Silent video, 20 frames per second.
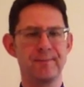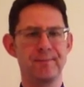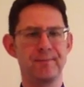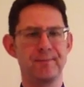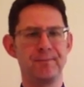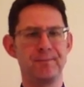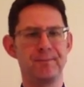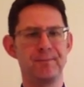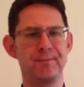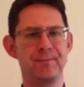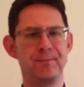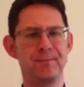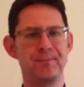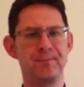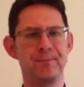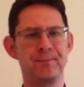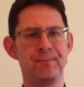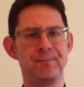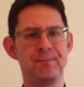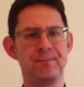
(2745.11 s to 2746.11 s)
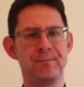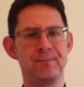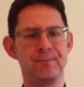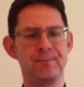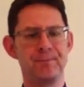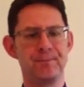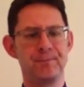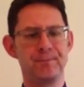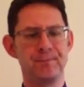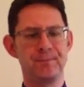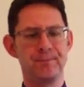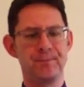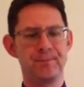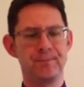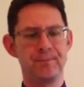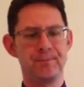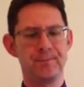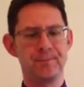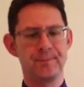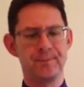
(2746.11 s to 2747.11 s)

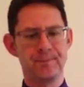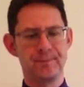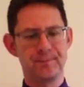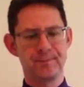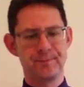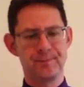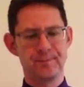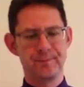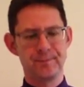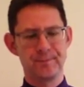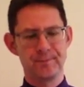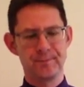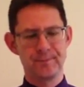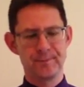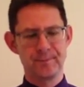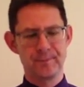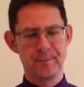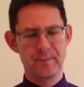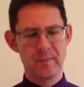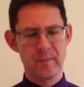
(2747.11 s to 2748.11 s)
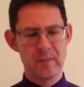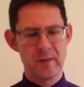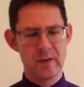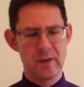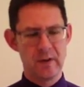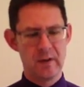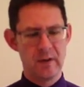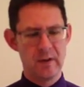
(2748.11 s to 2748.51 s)
Nothing is said.